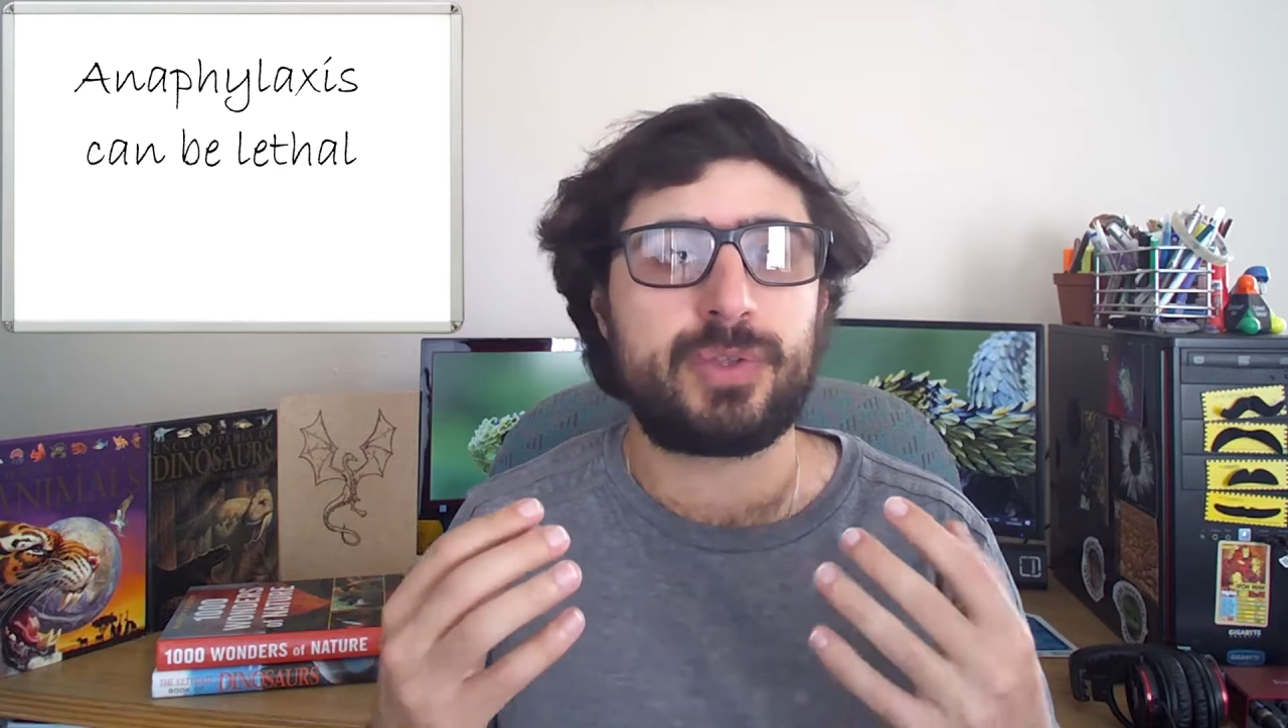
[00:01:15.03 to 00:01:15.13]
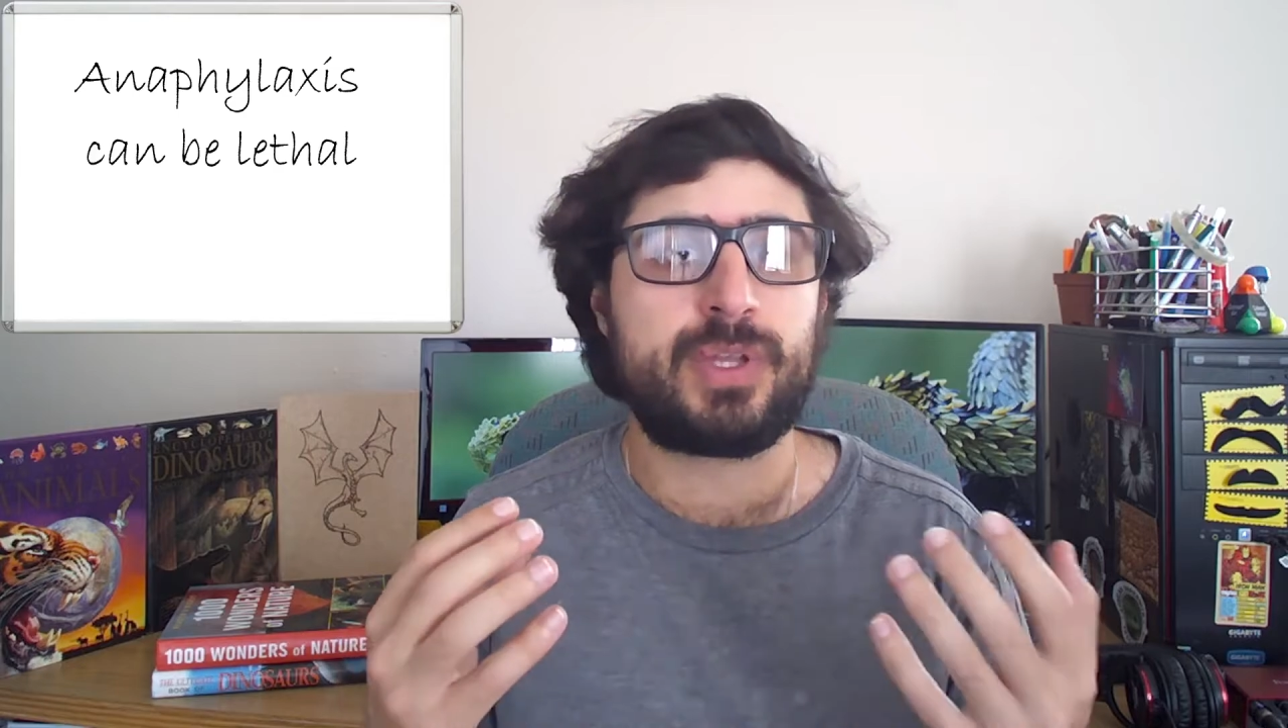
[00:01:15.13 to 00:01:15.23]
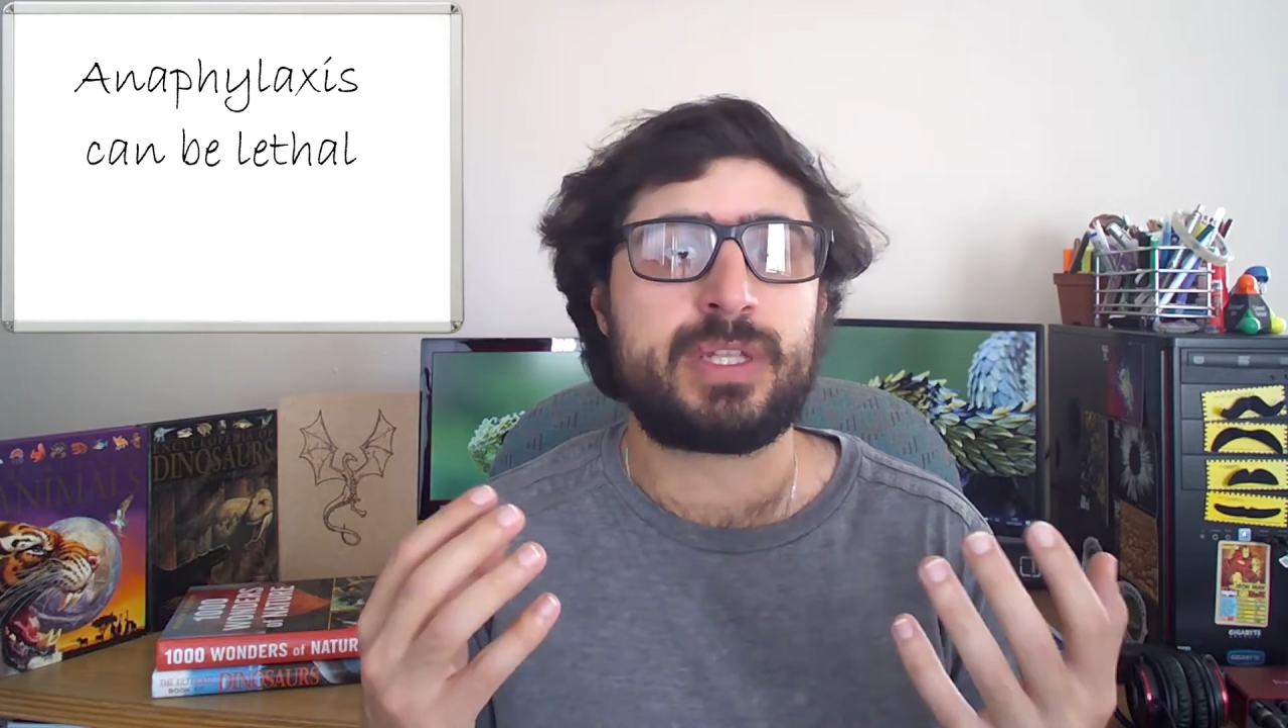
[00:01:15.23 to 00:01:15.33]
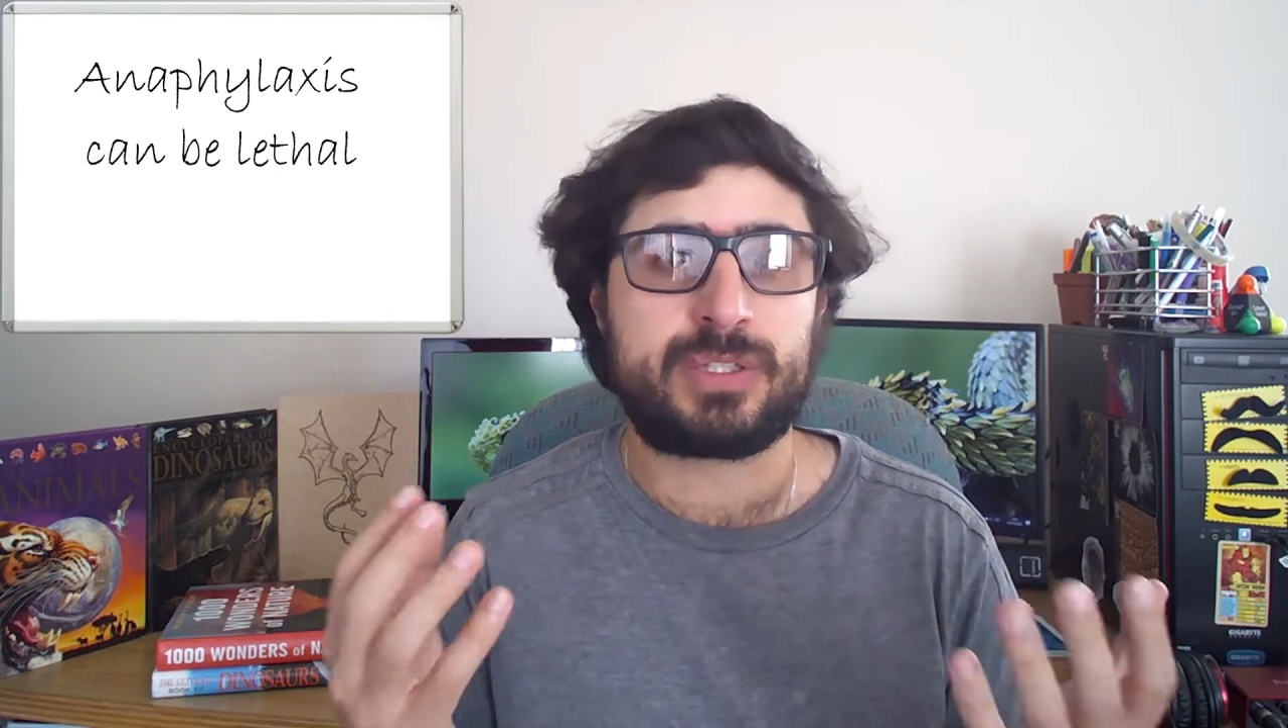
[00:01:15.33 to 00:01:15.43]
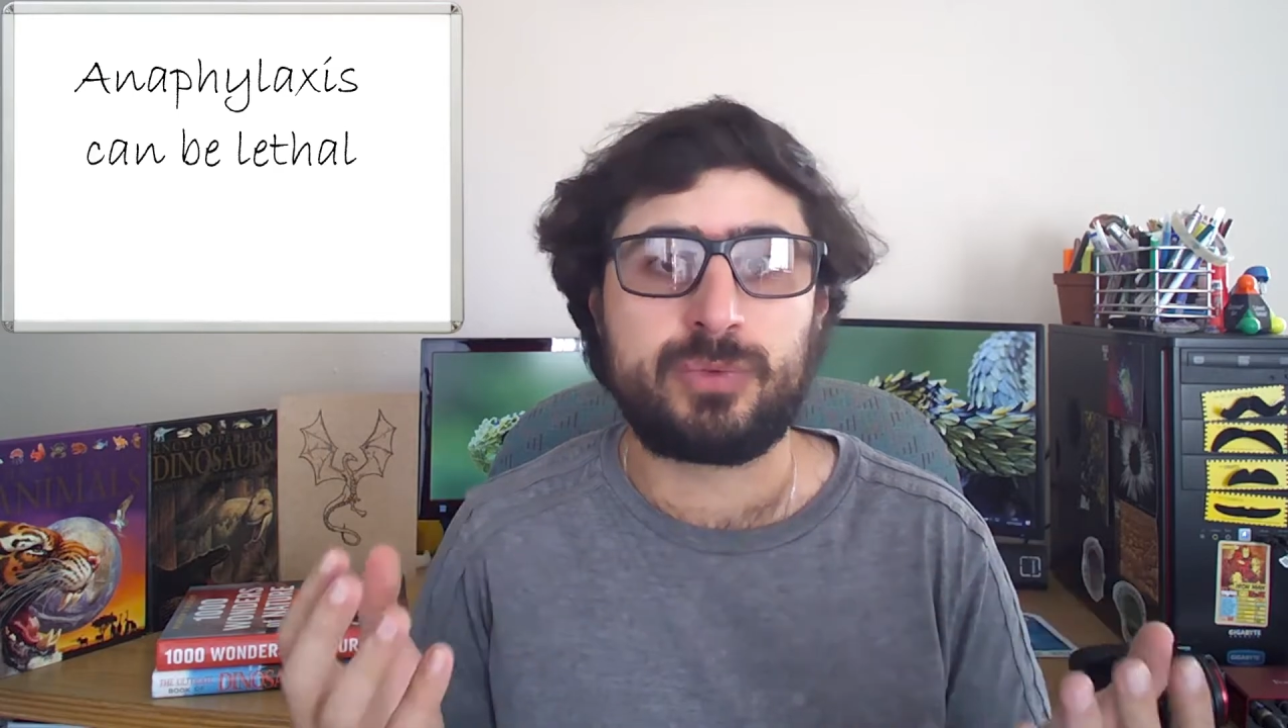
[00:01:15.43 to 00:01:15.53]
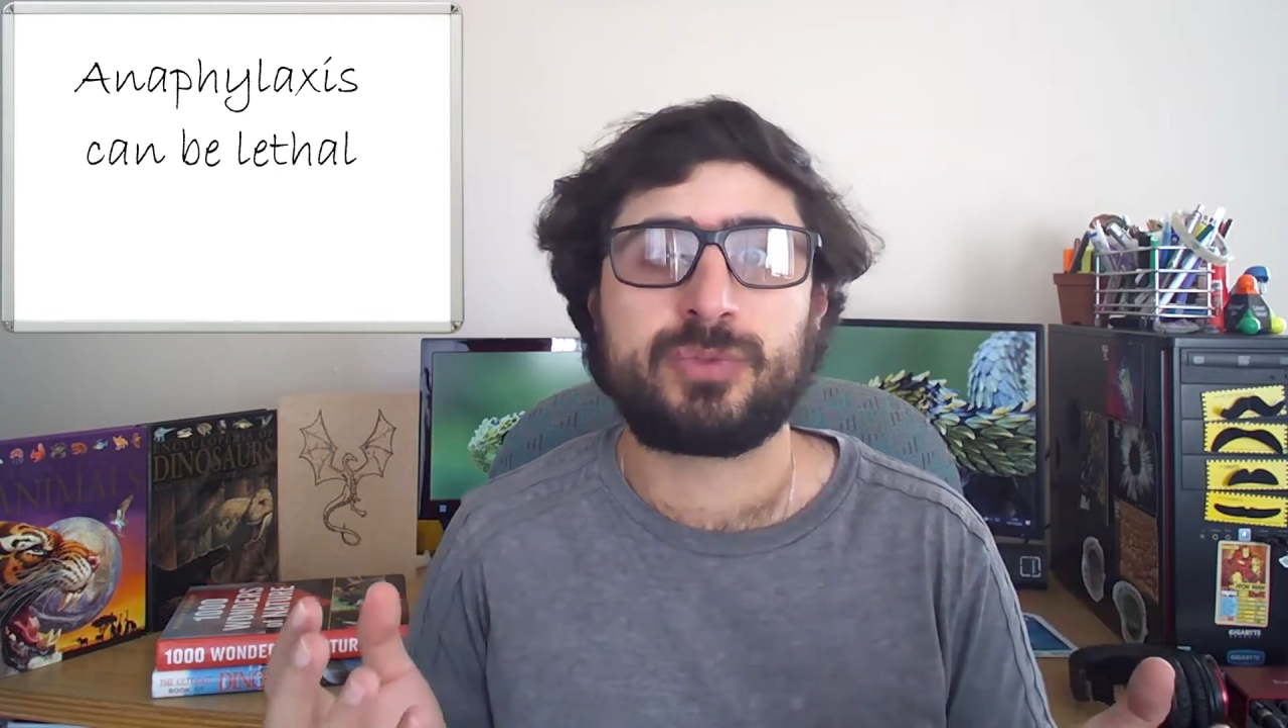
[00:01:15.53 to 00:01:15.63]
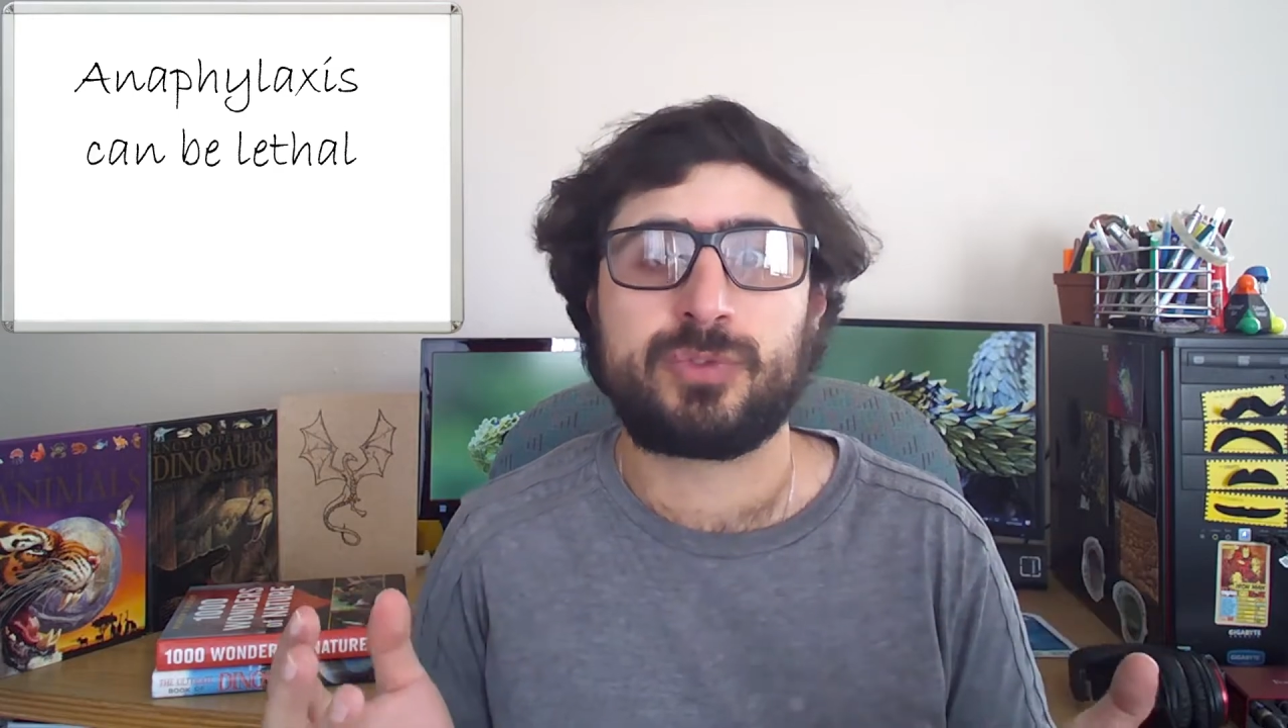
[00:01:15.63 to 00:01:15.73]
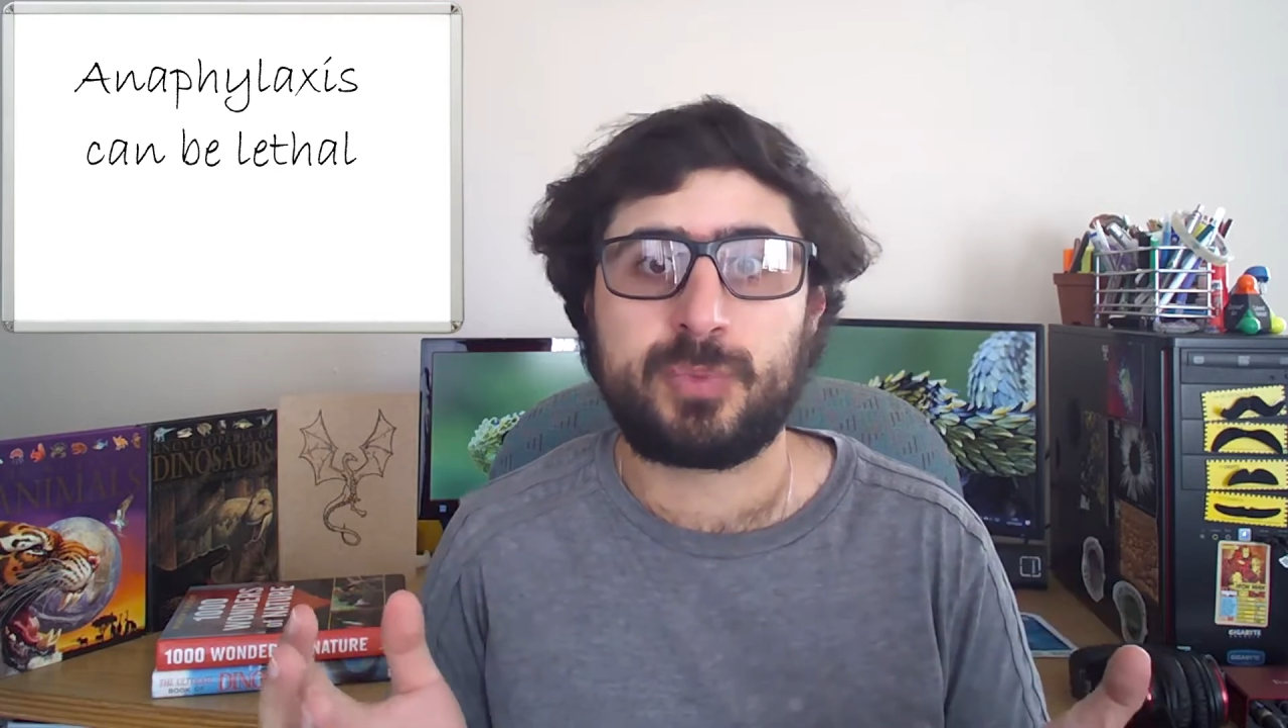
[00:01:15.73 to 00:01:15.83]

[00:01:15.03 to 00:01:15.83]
it's still super